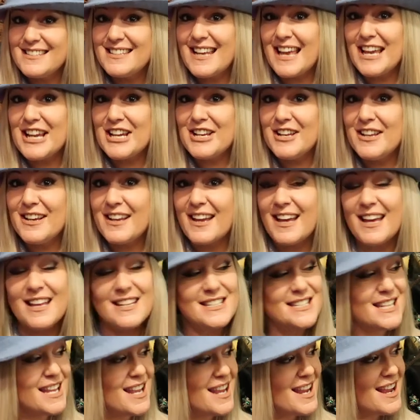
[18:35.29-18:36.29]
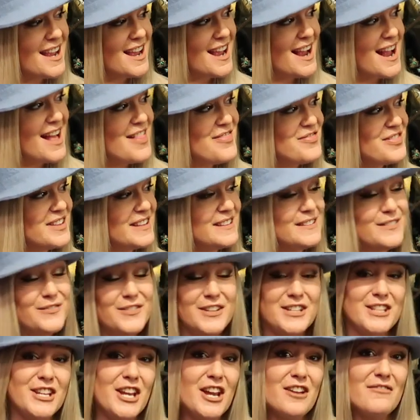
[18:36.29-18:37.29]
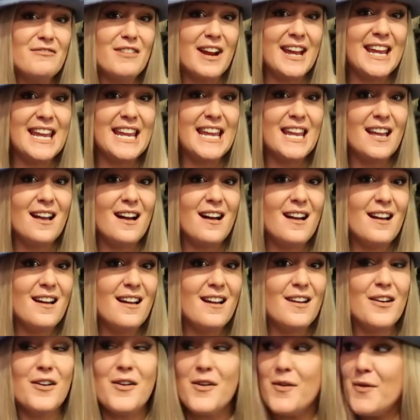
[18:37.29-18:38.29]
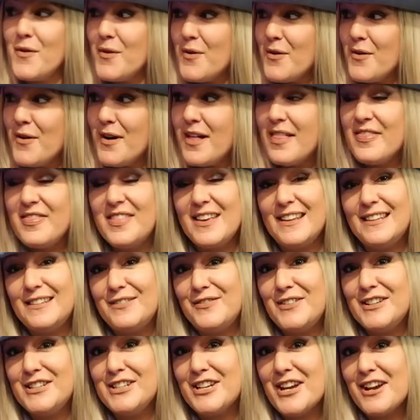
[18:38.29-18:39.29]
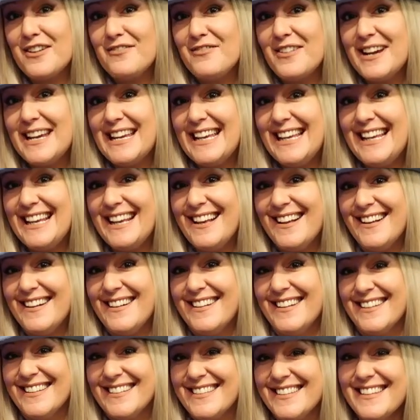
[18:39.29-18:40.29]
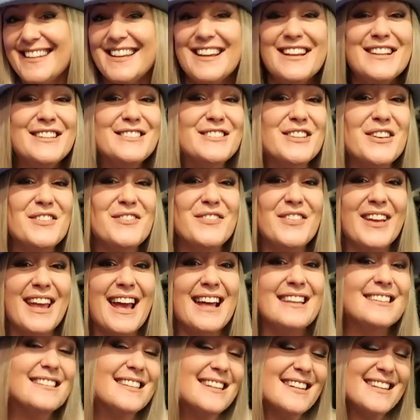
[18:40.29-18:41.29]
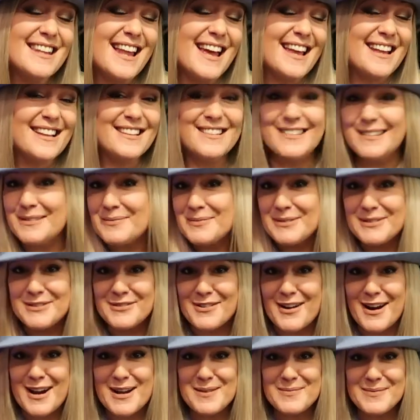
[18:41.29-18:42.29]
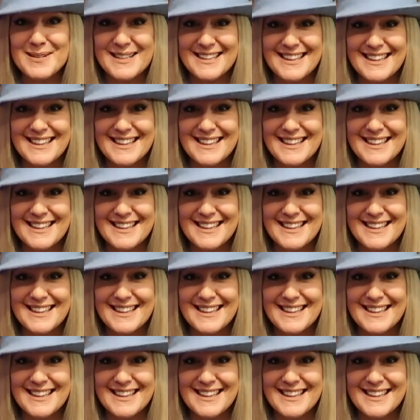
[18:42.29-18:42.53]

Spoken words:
Take a look at this video right here, or this video right here. Don't forget to like and subscribe.